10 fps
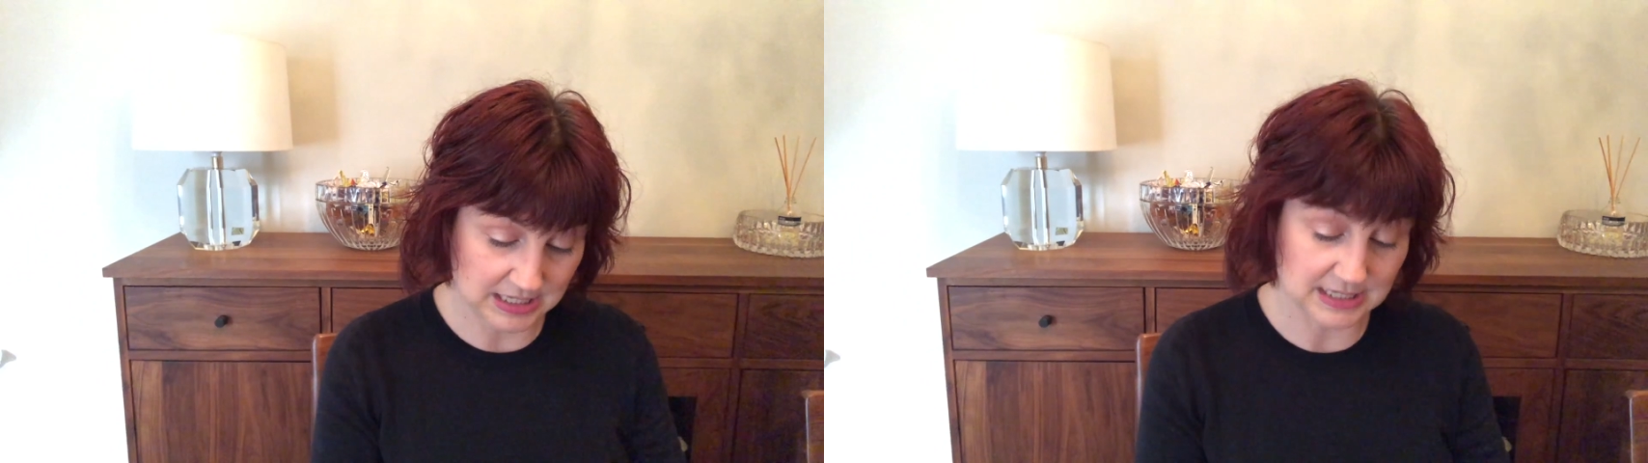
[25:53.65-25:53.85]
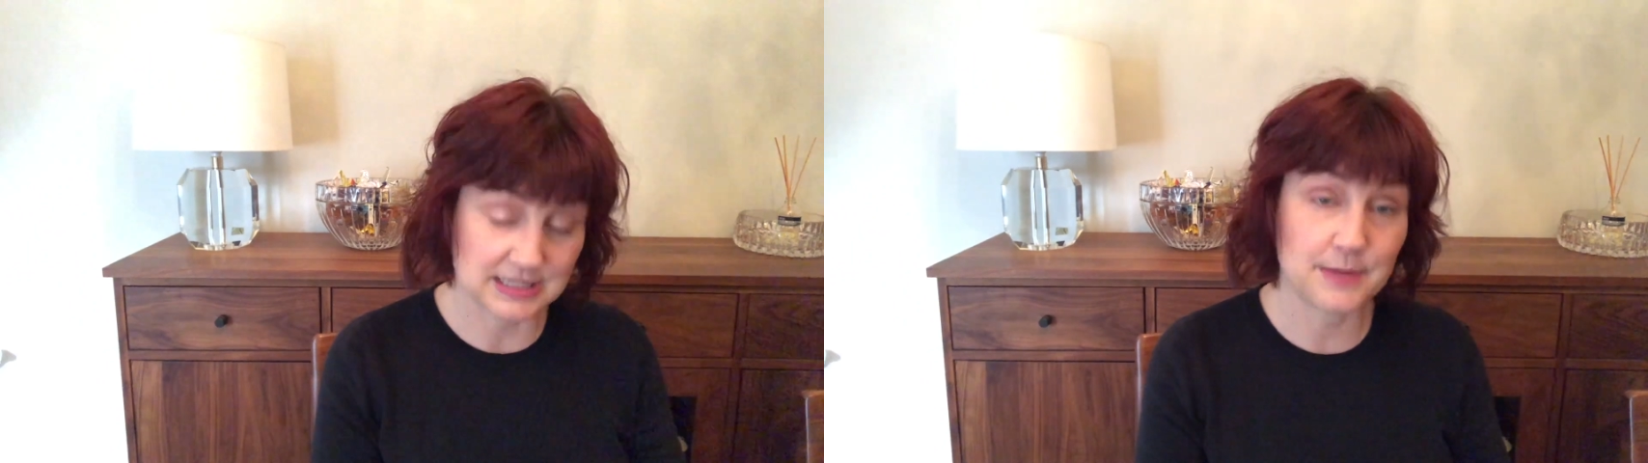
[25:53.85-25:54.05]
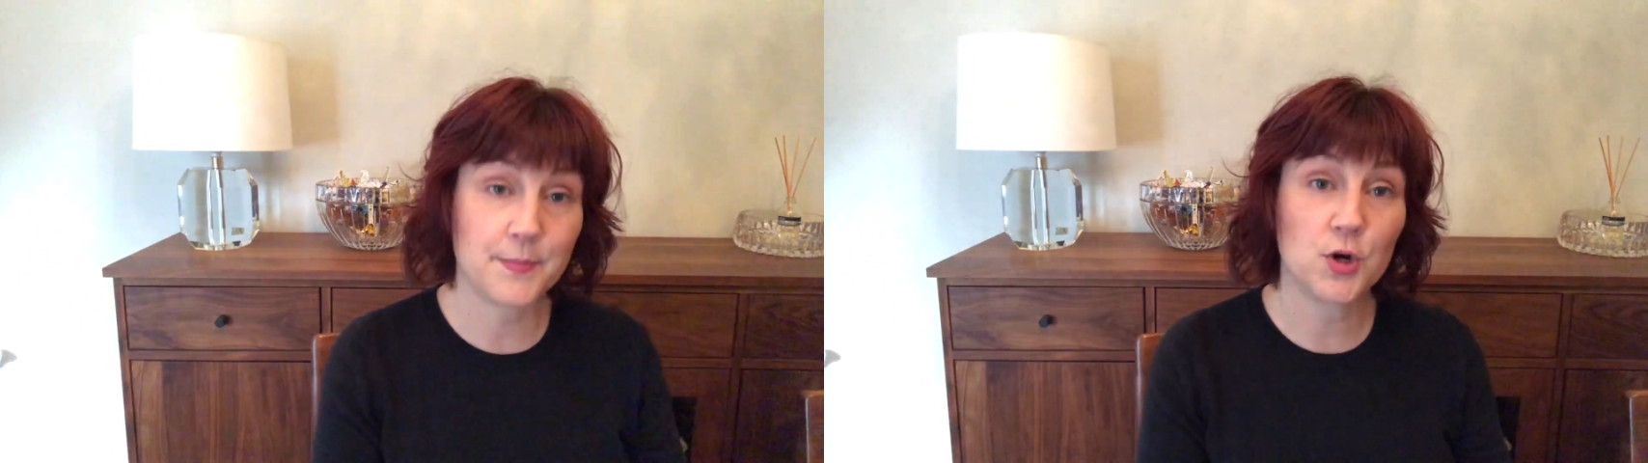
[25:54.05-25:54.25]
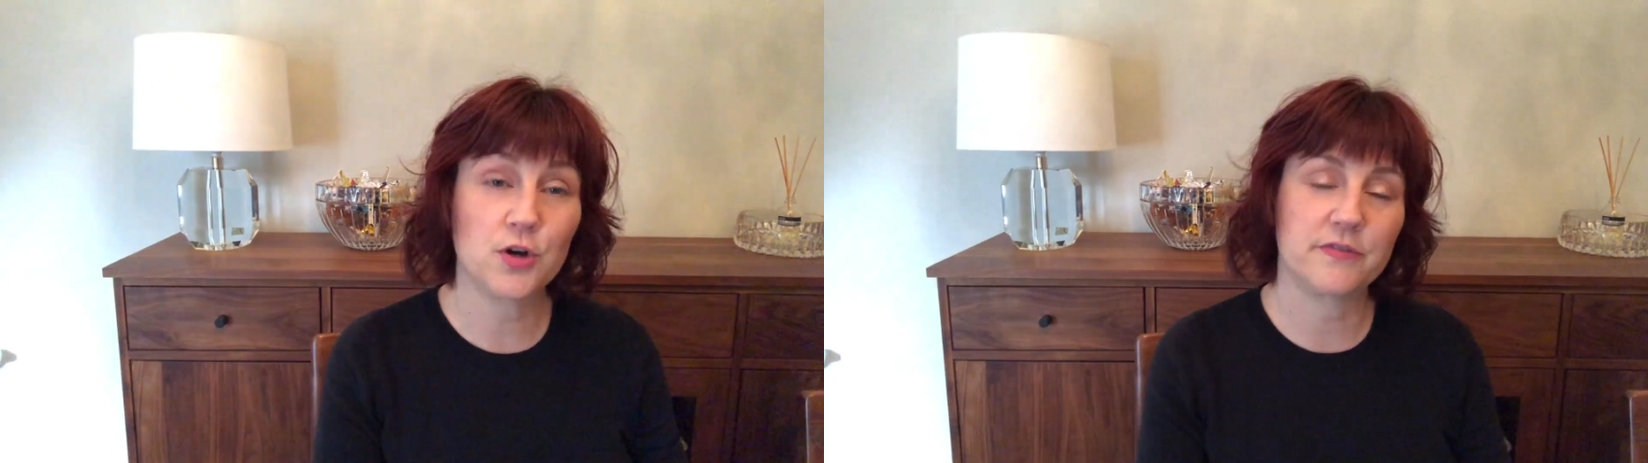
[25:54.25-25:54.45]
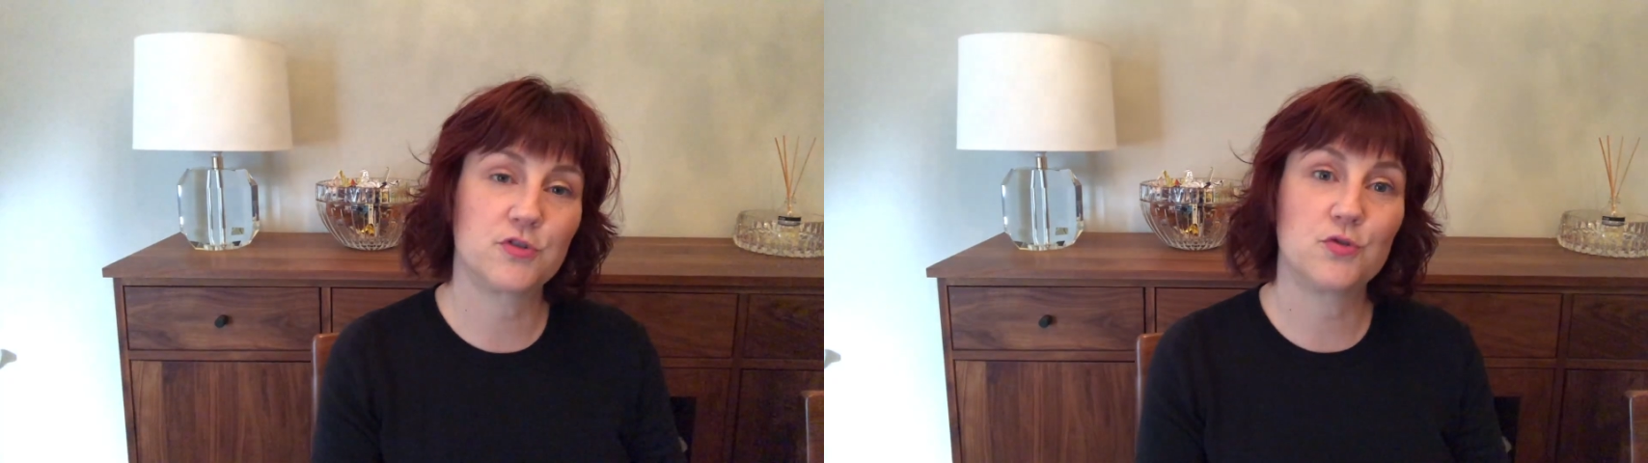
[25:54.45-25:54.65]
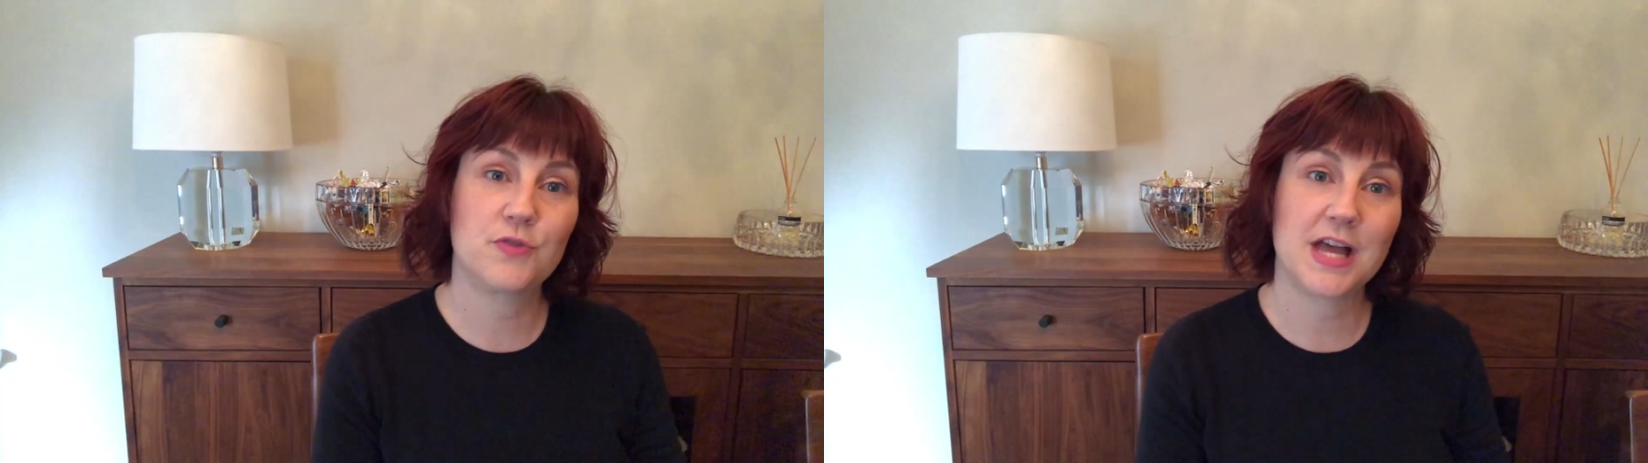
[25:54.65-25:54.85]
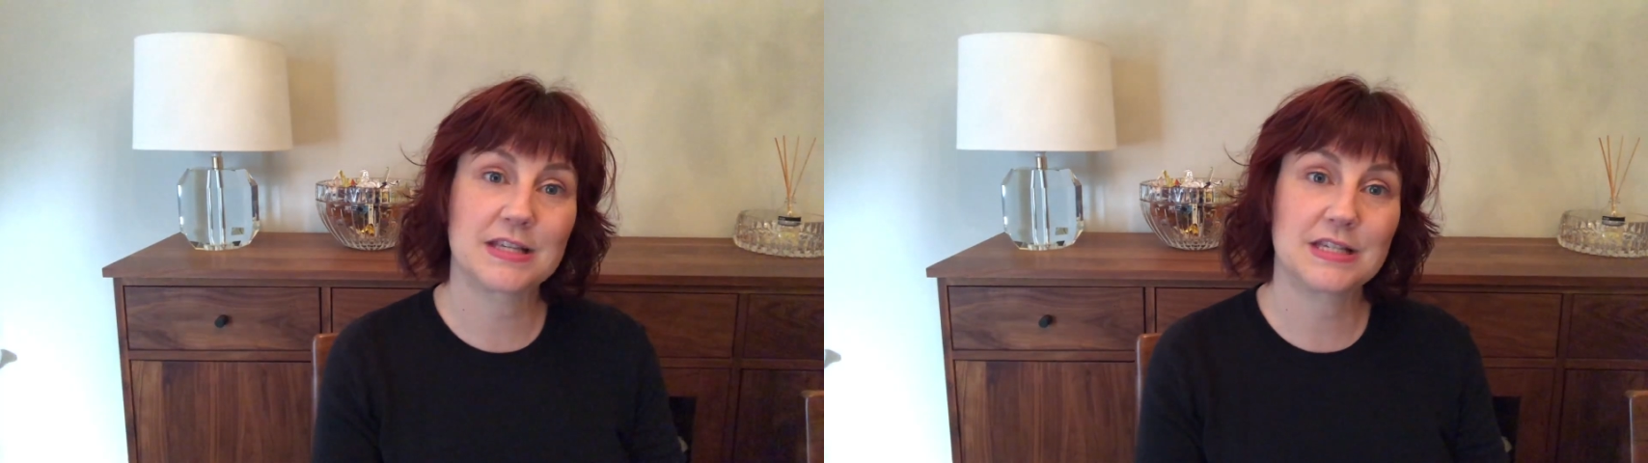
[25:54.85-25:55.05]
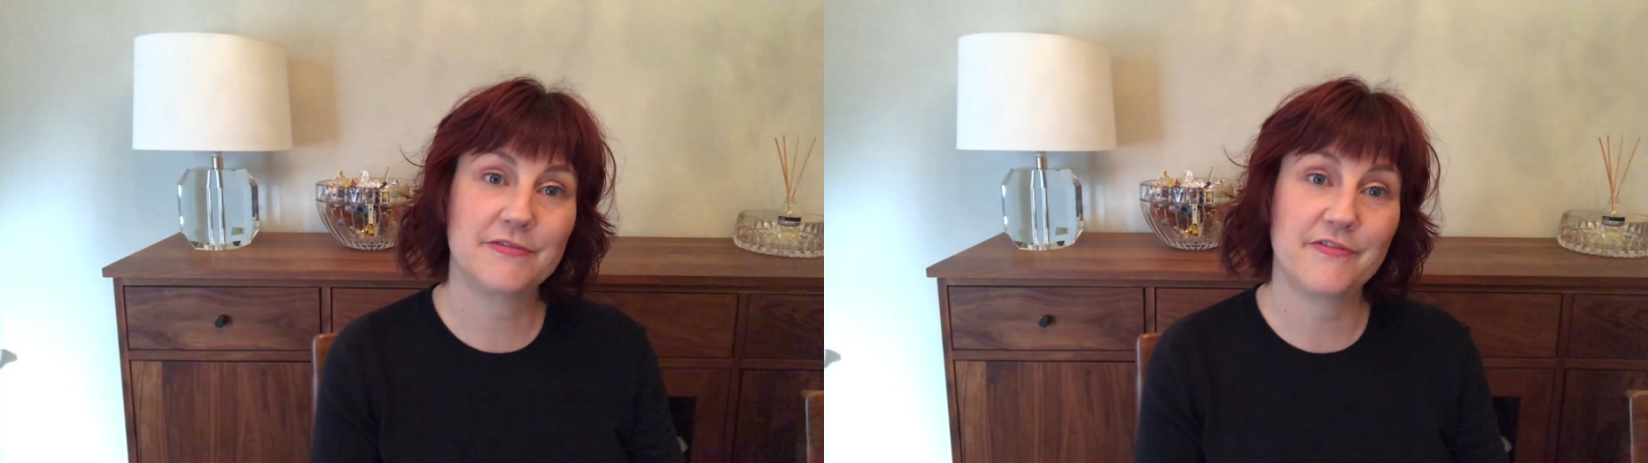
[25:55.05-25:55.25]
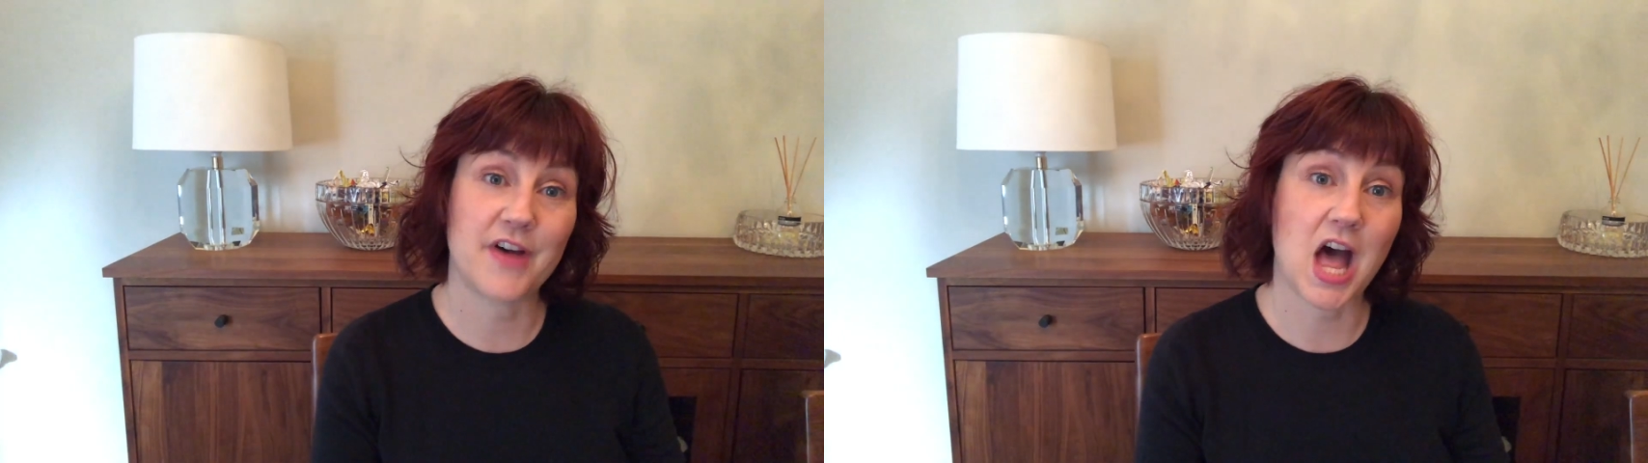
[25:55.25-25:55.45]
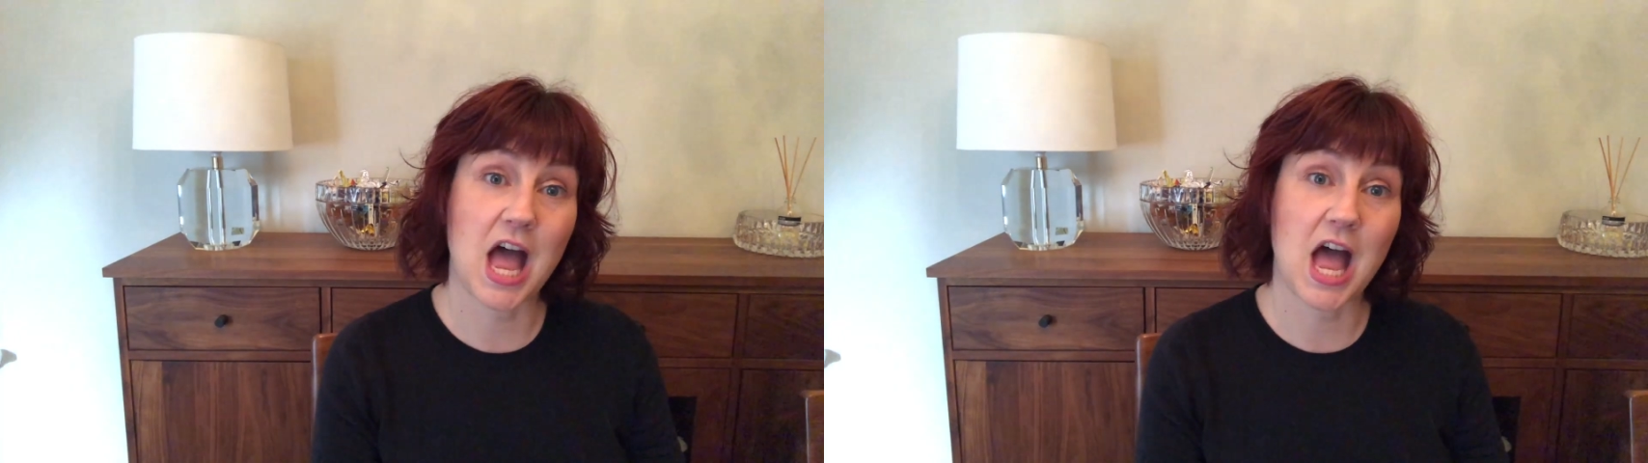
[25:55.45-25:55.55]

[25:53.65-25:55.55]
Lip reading: December of 2005.